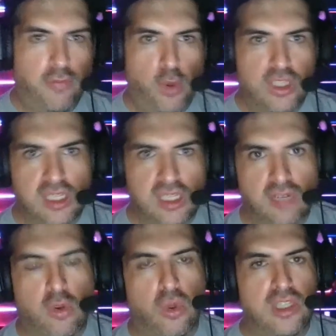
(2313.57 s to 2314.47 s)
Focusing,
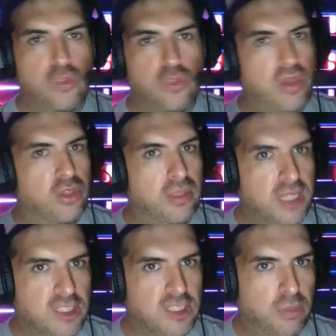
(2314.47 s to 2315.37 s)
of course, is whether
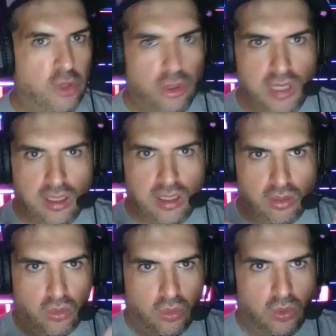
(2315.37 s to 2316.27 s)
something is blurry
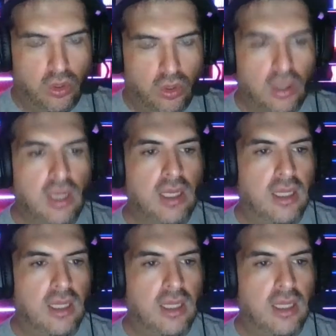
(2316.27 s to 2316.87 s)
or